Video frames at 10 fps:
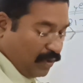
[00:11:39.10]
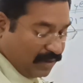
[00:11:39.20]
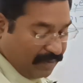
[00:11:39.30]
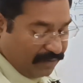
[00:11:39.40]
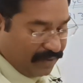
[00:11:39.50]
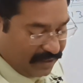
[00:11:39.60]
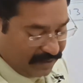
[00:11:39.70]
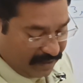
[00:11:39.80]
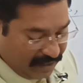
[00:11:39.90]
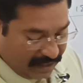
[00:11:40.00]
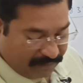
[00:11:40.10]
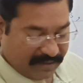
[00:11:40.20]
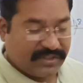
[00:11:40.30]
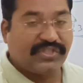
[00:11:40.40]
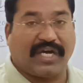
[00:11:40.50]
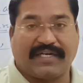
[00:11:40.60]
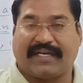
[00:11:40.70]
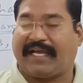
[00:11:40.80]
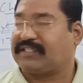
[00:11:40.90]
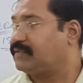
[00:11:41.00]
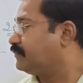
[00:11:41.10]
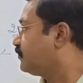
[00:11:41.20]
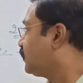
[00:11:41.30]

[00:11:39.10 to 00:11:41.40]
one by one our charter acts.